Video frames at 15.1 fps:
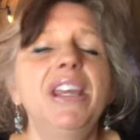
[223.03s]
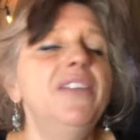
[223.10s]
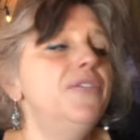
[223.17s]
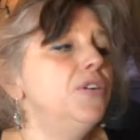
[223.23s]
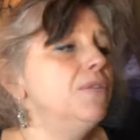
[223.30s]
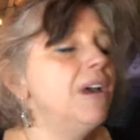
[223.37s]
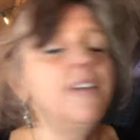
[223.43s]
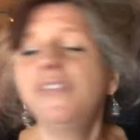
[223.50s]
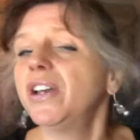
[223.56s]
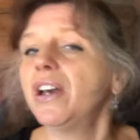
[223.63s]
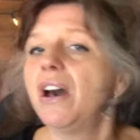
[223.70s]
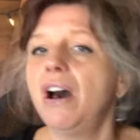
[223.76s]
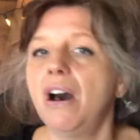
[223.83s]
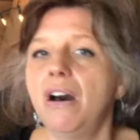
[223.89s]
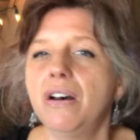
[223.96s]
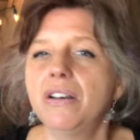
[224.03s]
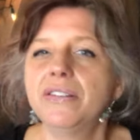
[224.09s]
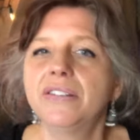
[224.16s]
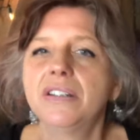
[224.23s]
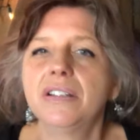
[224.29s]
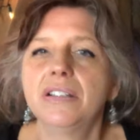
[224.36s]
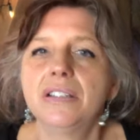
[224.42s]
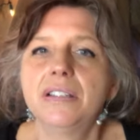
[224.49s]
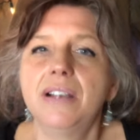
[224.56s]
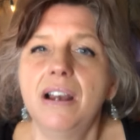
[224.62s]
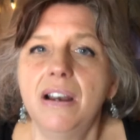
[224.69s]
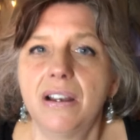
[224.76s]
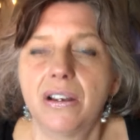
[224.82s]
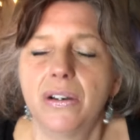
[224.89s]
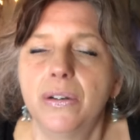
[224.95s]
if you ever cast a
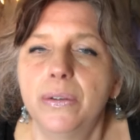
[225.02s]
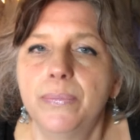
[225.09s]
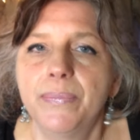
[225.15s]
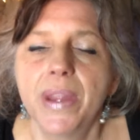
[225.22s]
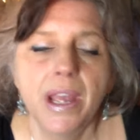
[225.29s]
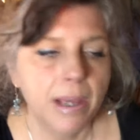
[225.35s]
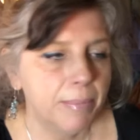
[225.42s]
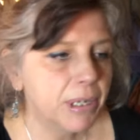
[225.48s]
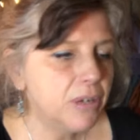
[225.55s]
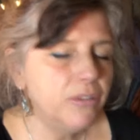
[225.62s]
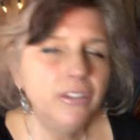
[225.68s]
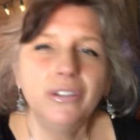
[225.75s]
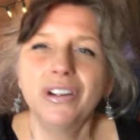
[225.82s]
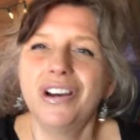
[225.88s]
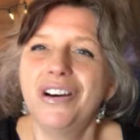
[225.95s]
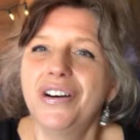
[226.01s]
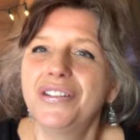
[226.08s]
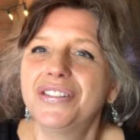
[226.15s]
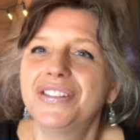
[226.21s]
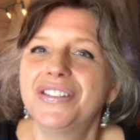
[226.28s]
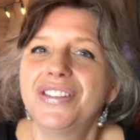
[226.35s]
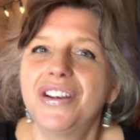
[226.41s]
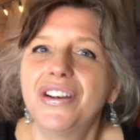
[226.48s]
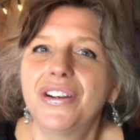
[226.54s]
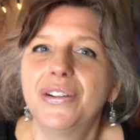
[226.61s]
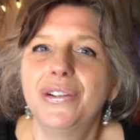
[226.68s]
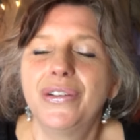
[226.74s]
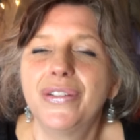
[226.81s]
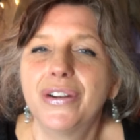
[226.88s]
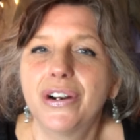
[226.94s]
circle, because you cast a
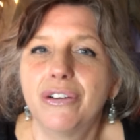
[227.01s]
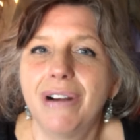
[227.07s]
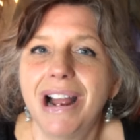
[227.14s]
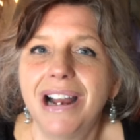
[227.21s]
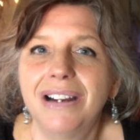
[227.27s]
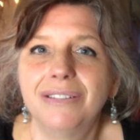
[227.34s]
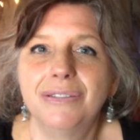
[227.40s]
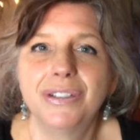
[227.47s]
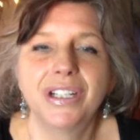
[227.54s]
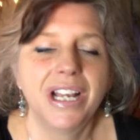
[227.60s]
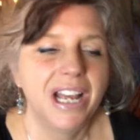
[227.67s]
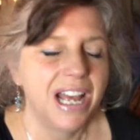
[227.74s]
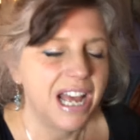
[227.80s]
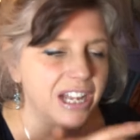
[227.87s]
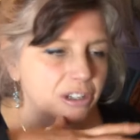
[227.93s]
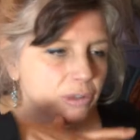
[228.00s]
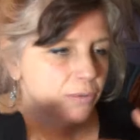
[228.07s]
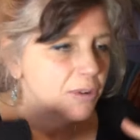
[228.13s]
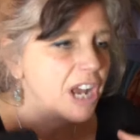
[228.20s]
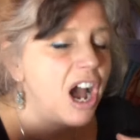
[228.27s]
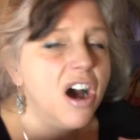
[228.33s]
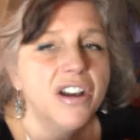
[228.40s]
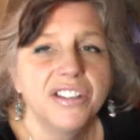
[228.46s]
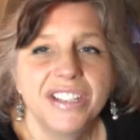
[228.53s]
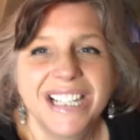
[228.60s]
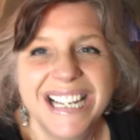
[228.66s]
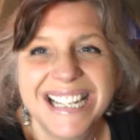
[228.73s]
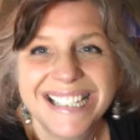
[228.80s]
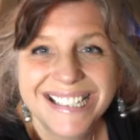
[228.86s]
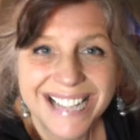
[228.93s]
circle on the ground and you're
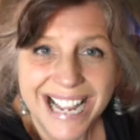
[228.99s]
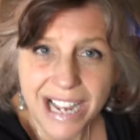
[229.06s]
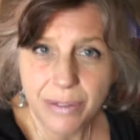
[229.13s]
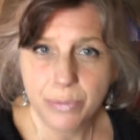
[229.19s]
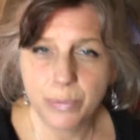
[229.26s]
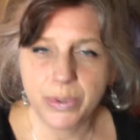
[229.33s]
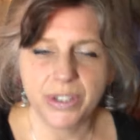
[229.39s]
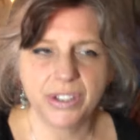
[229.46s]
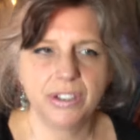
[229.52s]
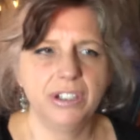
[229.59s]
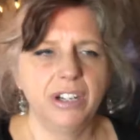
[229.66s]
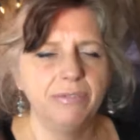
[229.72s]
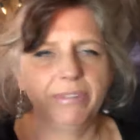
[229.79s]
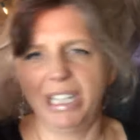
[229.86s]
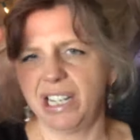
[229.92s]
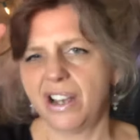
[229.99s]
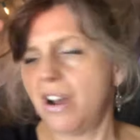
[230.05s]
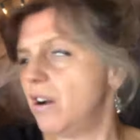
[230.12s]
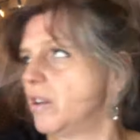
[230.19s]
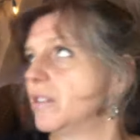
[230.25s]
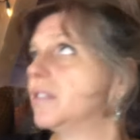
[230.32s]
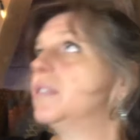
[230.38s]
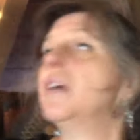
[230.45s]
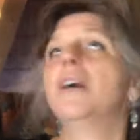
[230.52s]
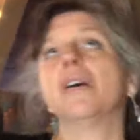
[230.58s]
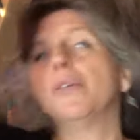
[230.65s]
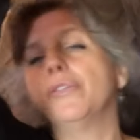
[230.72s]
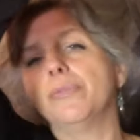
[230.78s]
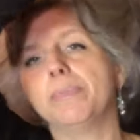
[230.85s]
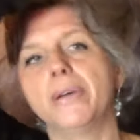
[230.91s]
casting it downwards, you don't really cast
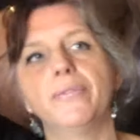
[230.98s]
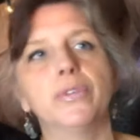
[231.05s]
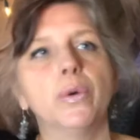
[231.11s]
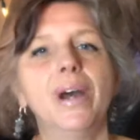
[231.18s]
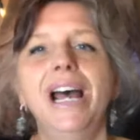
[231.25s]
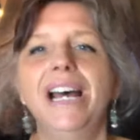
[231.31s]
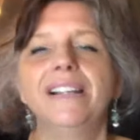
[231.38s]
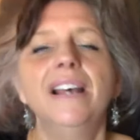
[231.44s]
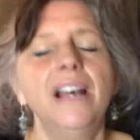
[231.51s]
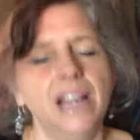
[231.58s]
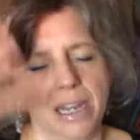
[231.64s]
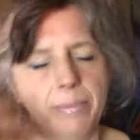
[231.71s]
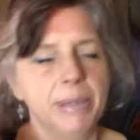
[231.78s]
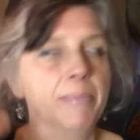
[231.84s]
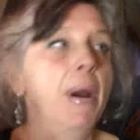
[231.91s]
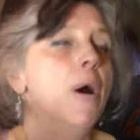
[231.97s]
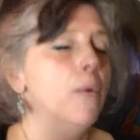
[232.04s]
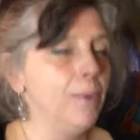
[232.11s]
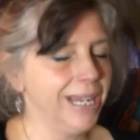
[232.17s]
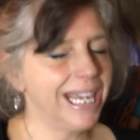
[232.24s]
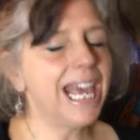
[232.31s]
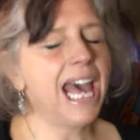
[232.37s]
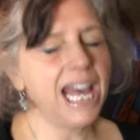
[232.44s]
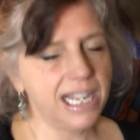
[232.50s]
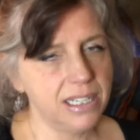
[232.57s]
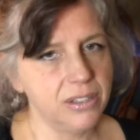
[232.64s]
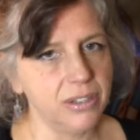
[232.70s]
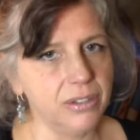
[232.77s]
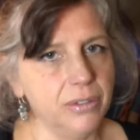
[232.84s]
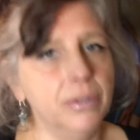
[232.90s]
circles above your head. I mean, we can
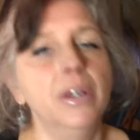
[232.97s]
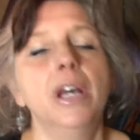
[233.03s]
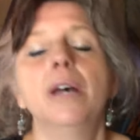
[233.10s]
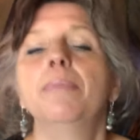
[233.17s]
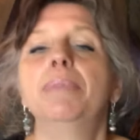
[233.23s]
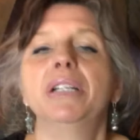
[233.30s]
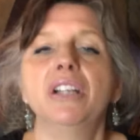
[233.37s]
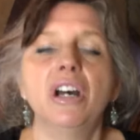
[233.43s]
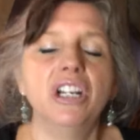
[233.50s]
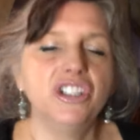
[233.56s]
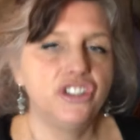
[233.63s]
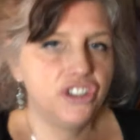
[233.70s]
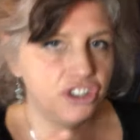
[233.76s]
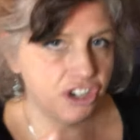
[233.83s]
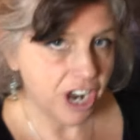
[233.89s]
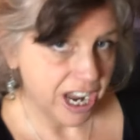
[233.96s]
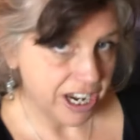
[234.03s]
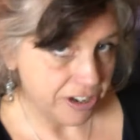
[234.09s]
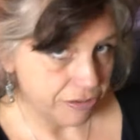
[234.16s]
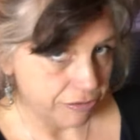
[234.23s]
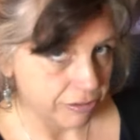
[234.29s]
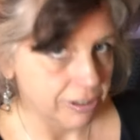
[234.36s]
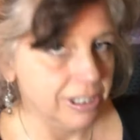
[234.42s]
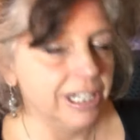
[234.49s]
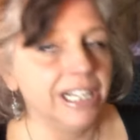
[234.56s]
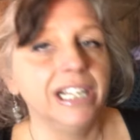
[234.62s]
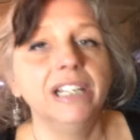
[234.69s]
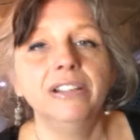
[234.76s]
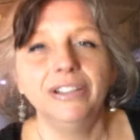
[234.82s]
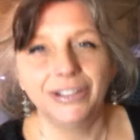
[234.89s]
do, but
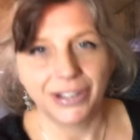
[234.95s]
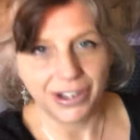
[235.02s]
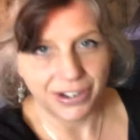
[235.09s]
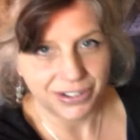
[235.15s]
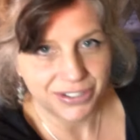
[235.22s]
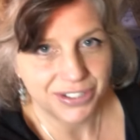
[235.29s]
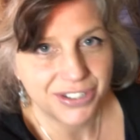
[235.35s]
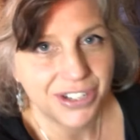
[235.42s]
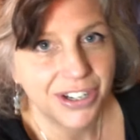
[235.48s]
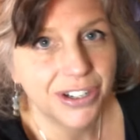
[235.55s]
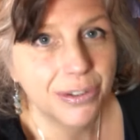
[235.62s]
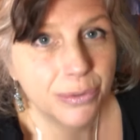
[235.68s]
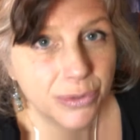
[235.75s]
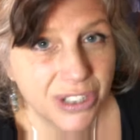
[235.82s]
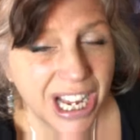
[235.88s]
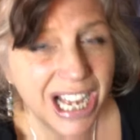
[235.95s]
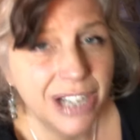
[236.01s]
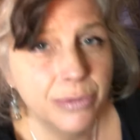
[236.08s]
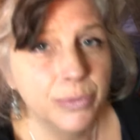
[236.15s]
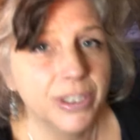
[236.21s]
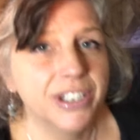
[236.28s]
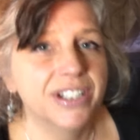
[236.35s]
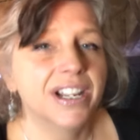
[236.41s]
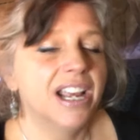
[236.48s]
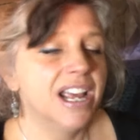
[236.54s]
generally you cast a circle downwards.